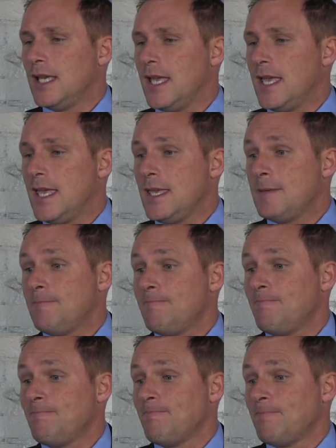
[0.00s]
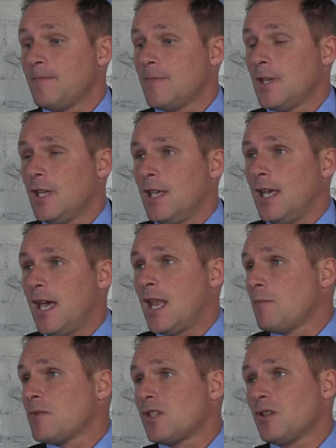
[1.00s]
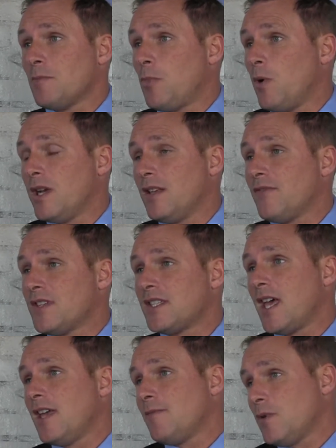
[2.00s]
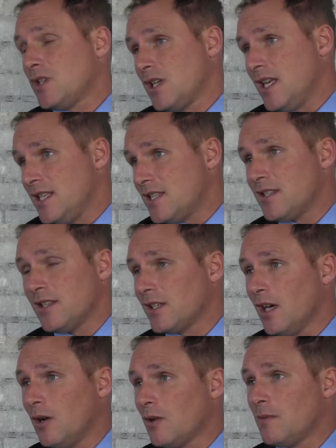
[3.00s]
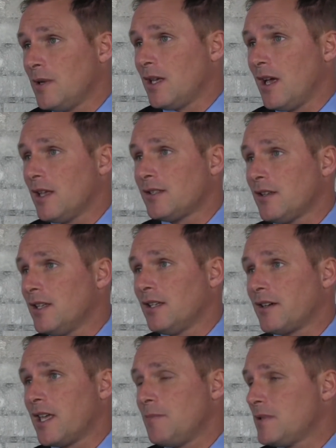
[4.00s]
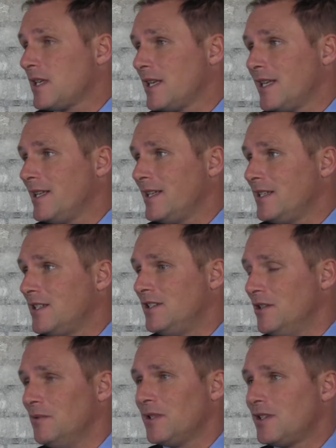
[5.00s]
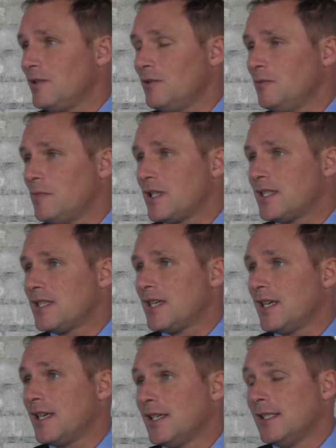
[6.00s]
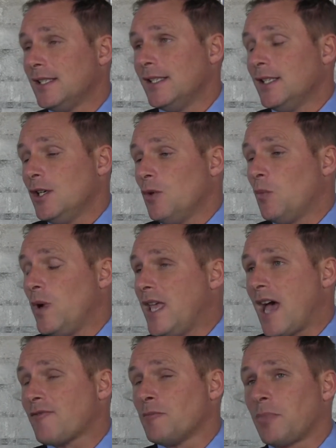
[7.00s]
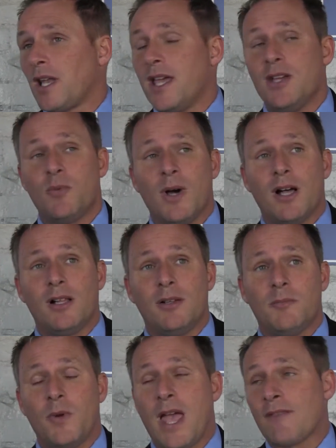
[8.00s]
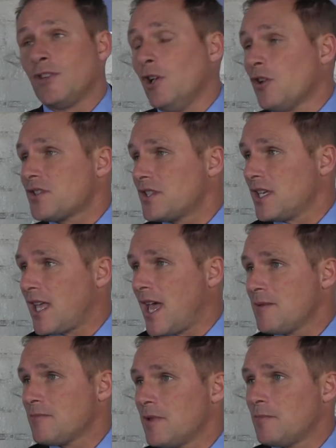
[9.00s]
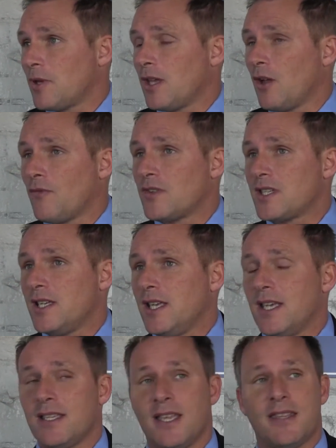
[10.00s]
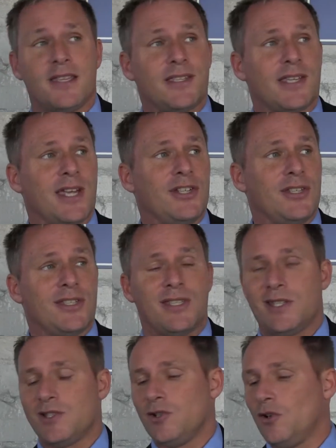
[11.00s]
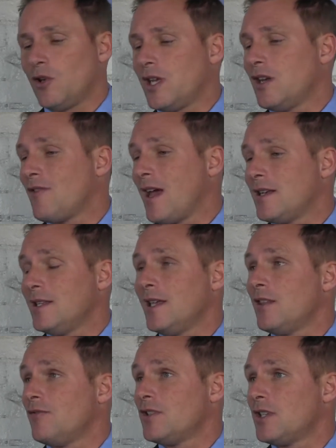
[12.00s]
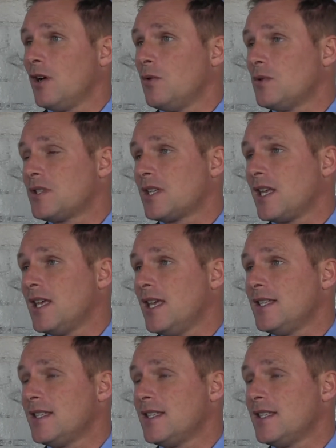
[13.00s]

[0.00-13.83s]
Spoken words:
And up until the point of the save, which leads to the goal, I don't think our keepers had anything to do at all. But we haven't played well. We haven't lost the game. But obviously, at this stage of the season, you're looking around at the other results, and